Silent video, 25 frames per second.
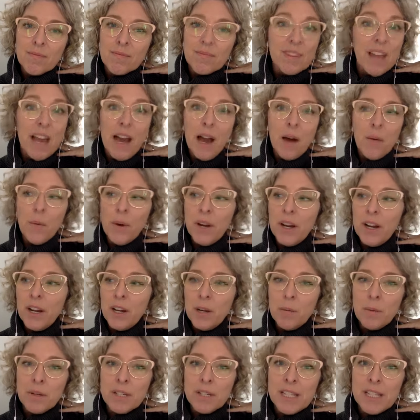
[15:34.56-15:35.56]
Yeah,
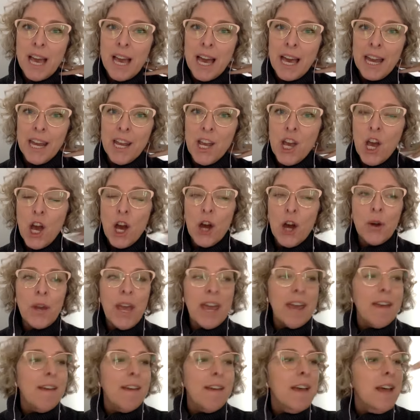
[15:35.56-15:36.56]
100%.
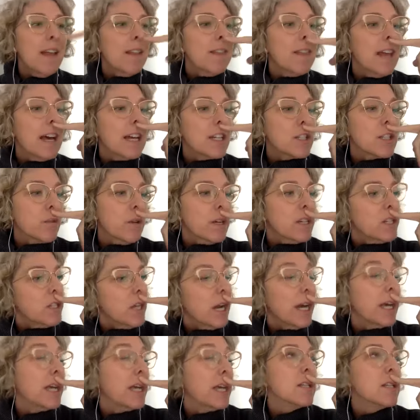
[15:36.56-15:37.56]
Okay, last question.
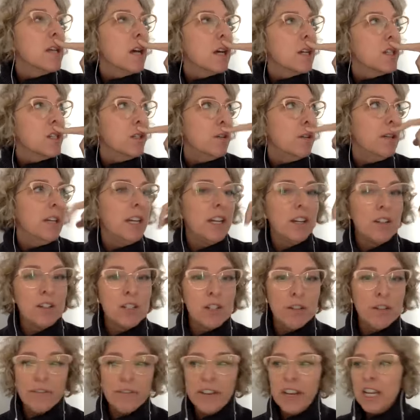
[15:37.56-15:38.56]
I could talk to you all day. You're
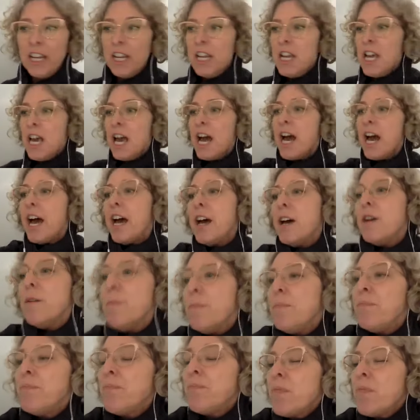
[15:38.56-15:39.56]
so fun.
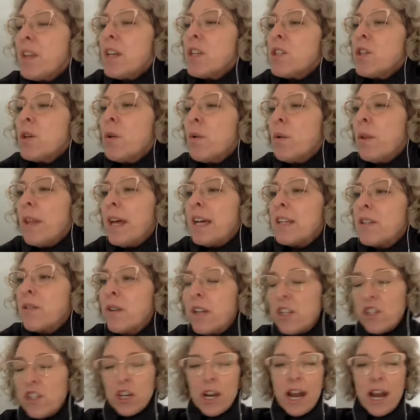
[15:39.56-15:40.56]
So last
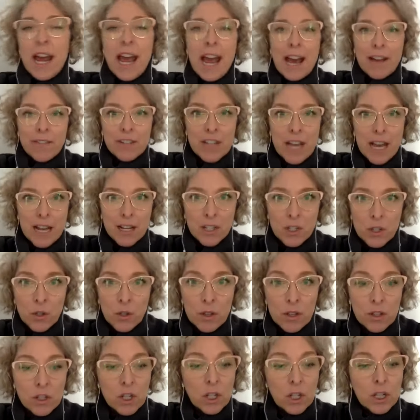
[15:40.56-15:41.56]
question I have to ask. So
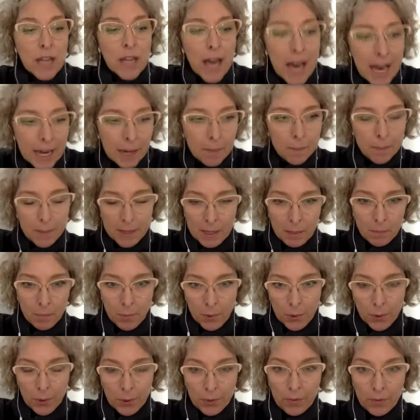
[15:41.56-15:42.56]
there's a lot of
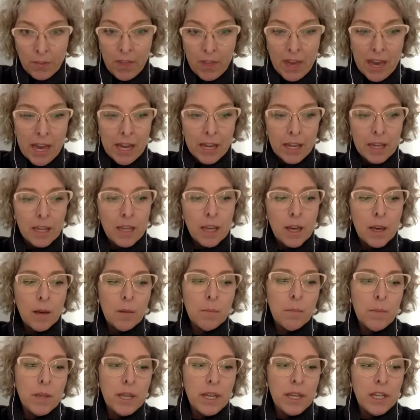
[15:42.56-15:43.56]
people that
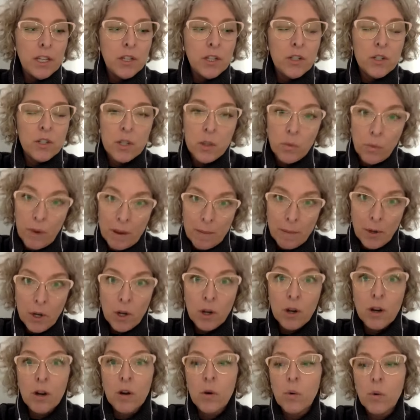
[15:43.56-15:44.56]
come into the
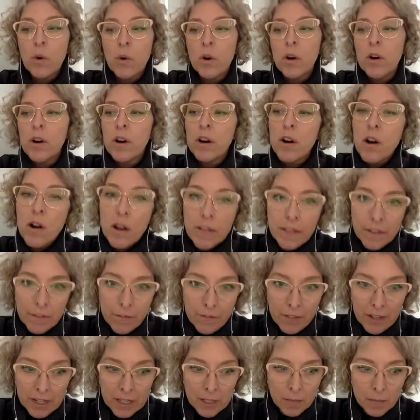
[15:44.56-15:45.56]
webinar or on the
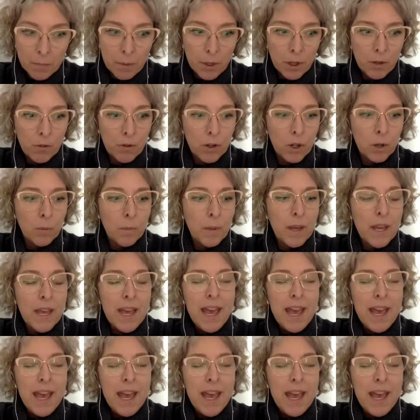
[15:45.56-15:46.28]
Facebook group,